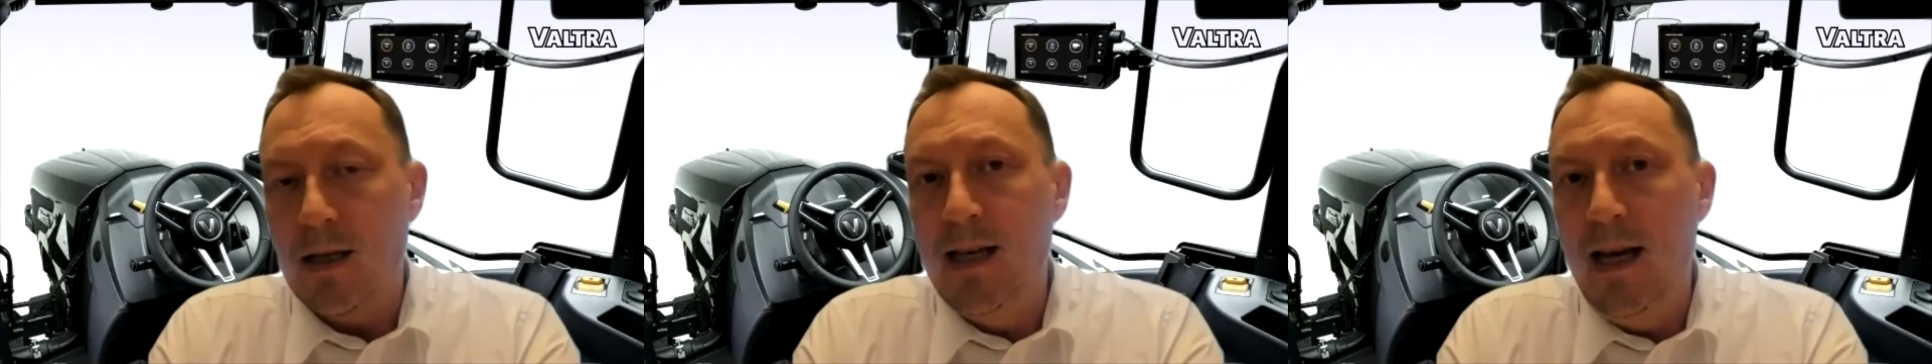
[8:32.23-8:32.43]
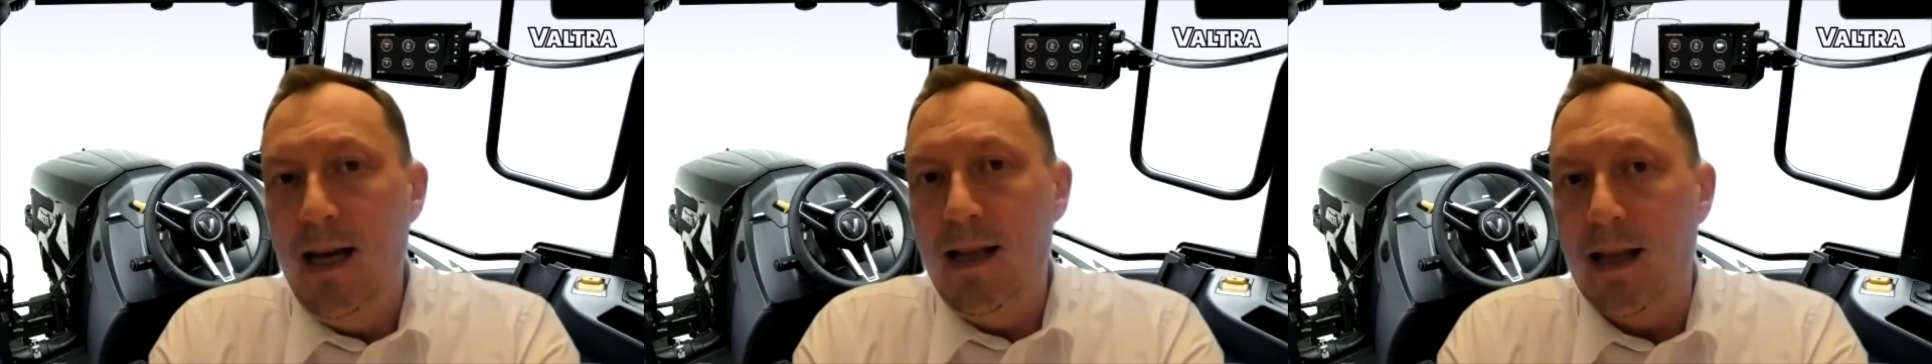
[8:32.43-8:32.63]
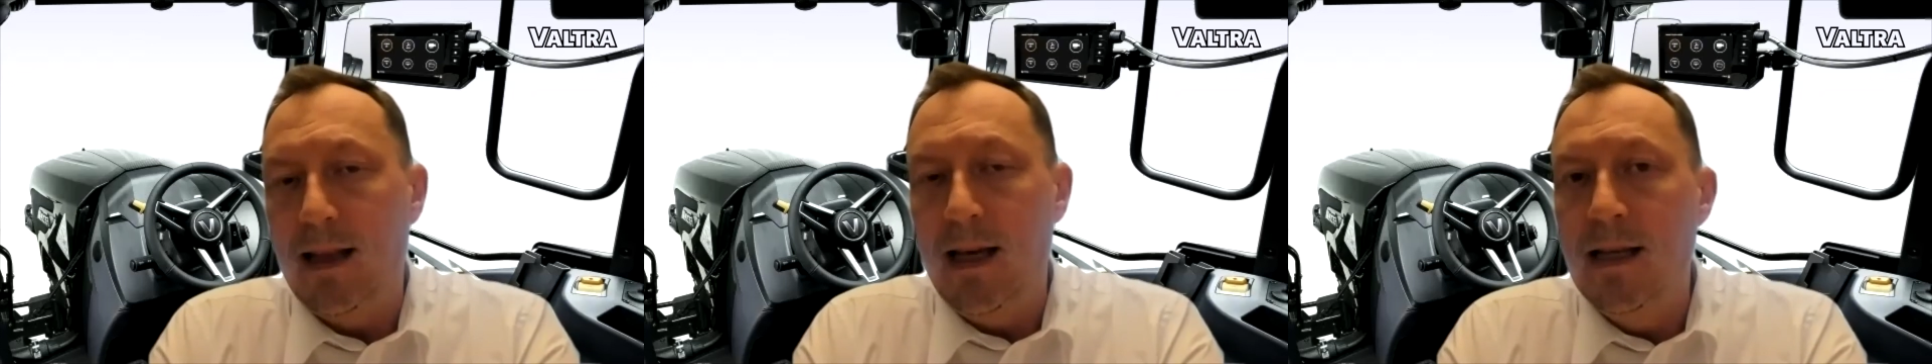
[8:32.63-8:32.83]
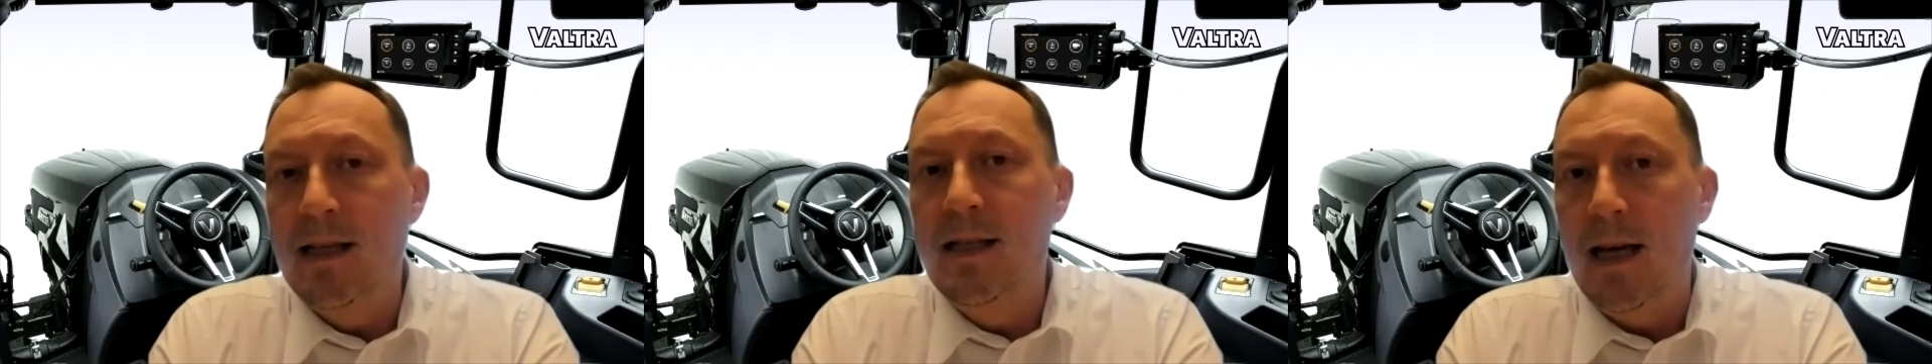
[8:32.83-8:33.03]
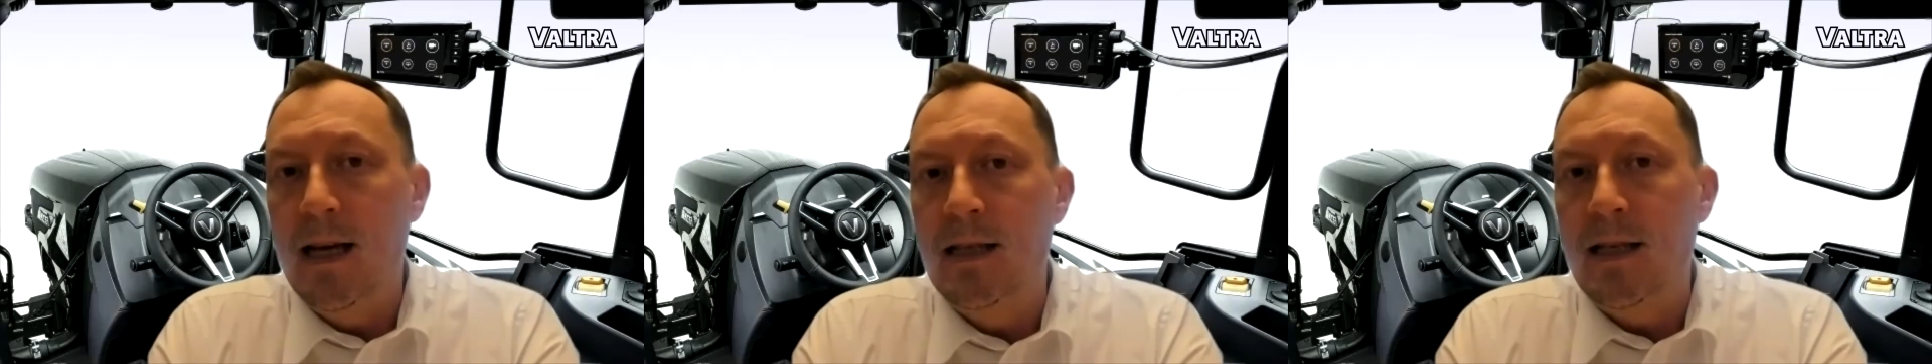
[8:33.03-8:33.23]
see that
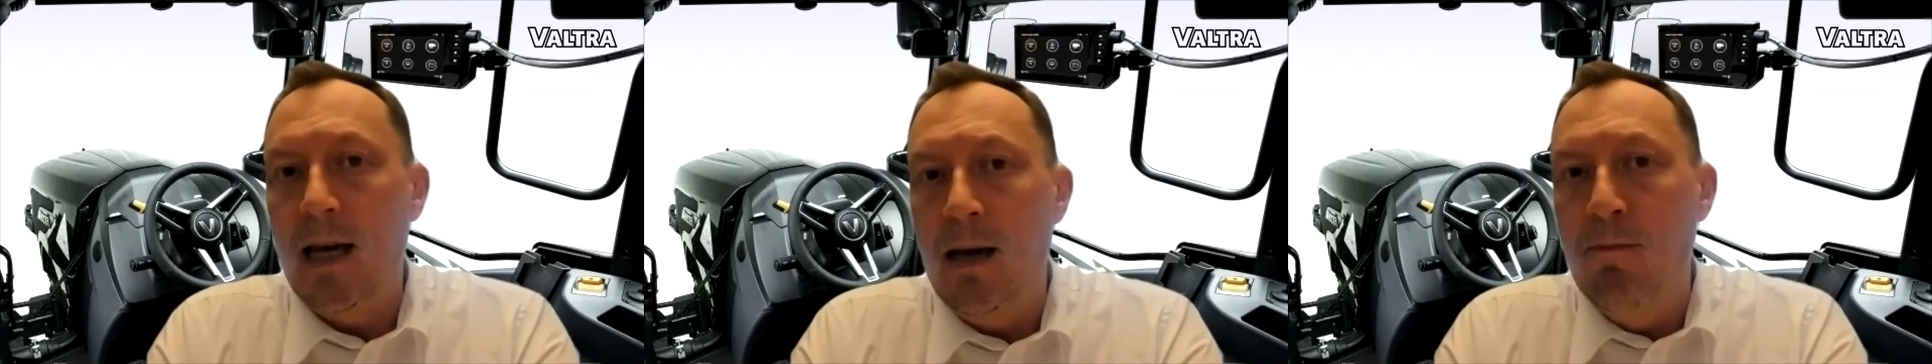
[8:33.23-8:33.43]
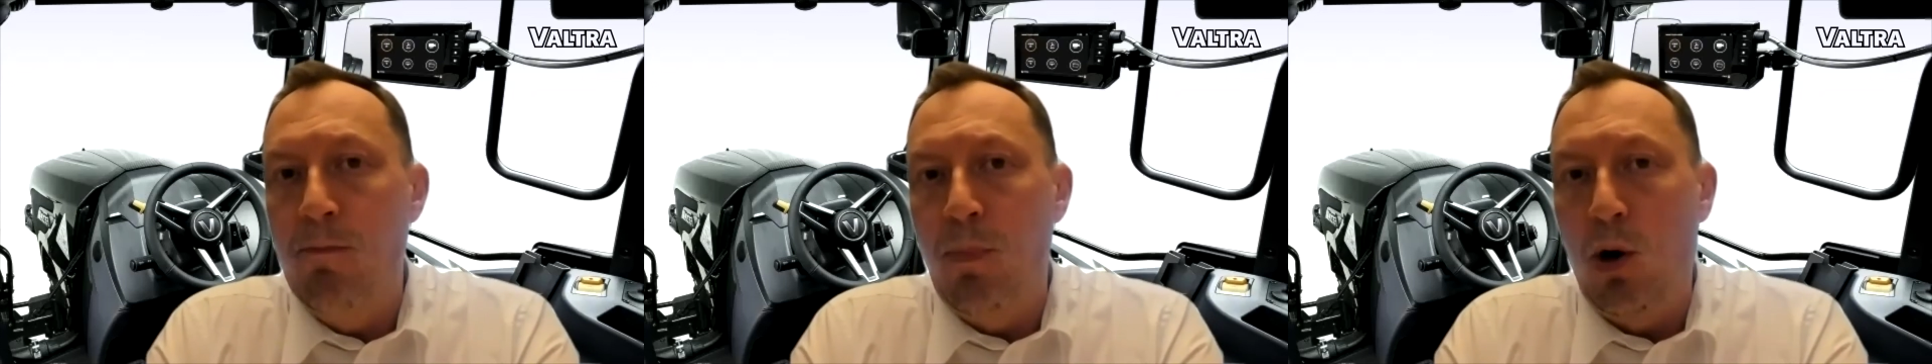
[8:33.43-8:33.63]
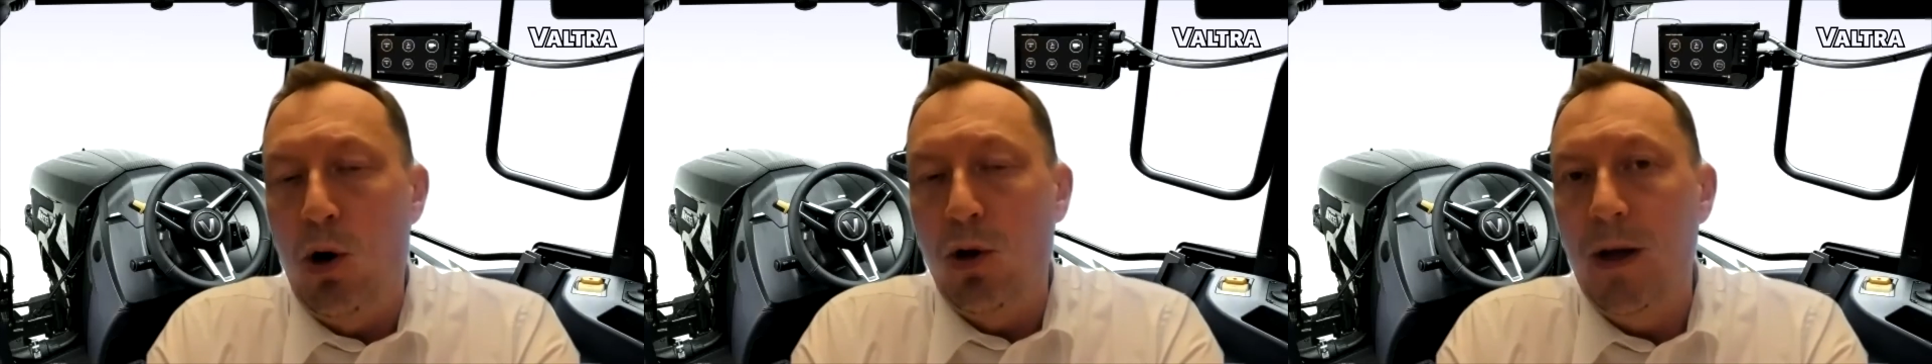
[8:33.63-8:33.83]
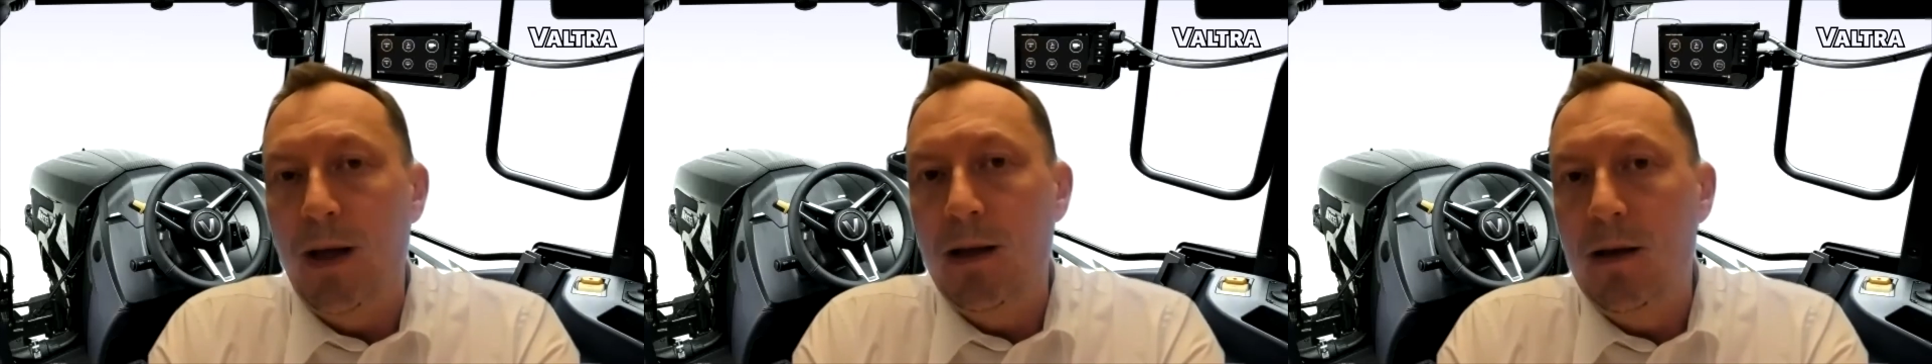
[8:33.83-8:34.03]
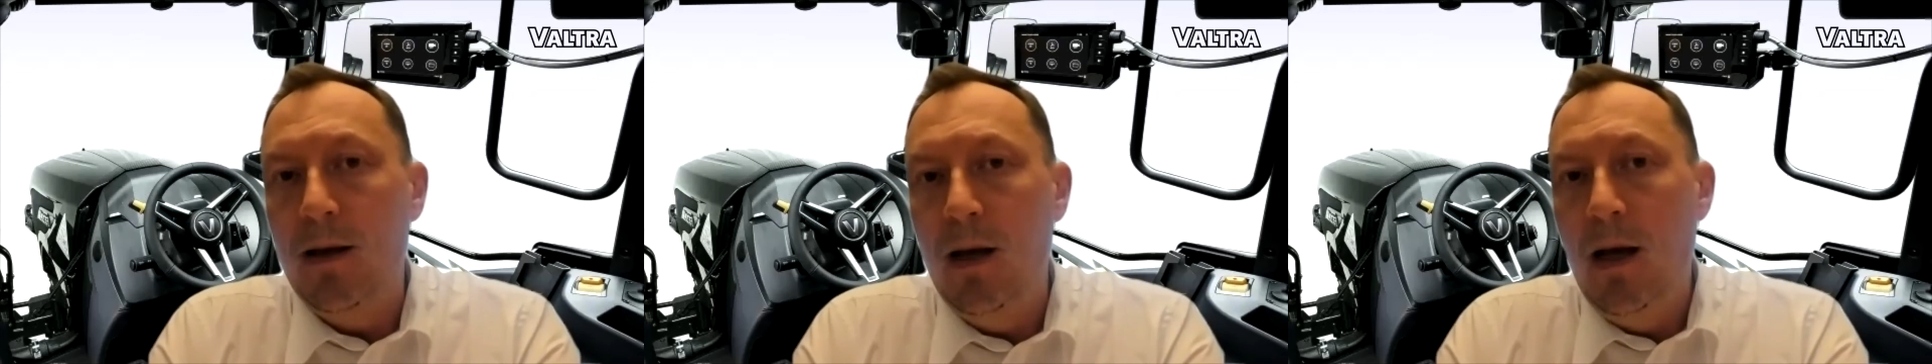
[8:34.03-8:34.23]
it's important.